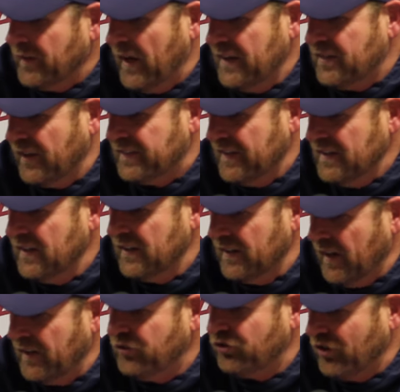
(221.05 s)
I thought they did a
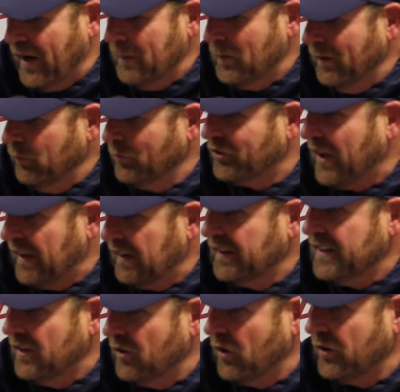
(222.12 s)
nice job of was kind
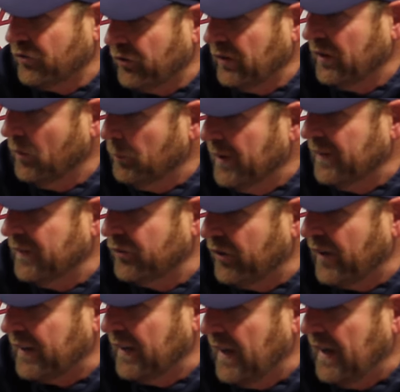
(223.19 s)
of leaning on us a little bit in the
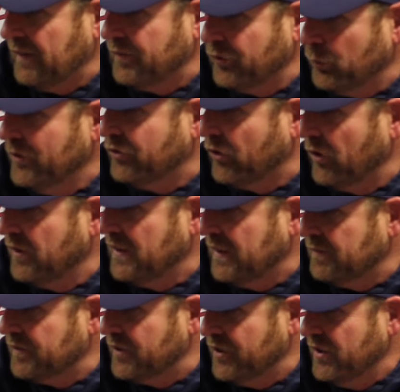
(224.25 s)
second half as we started to
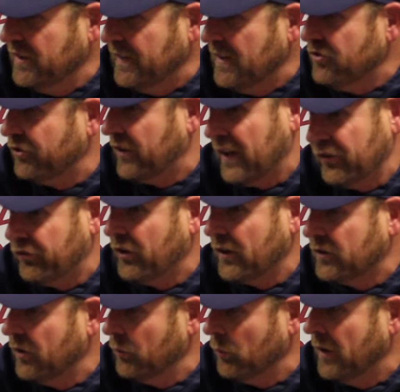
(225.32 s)
get fatigued. They just kind of
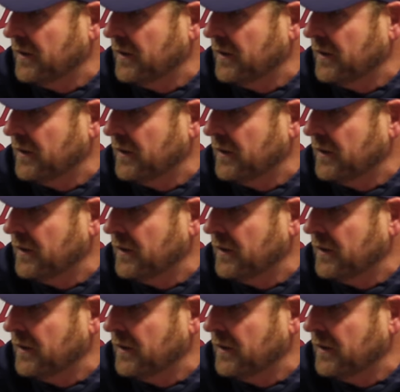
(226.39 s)
stuck to the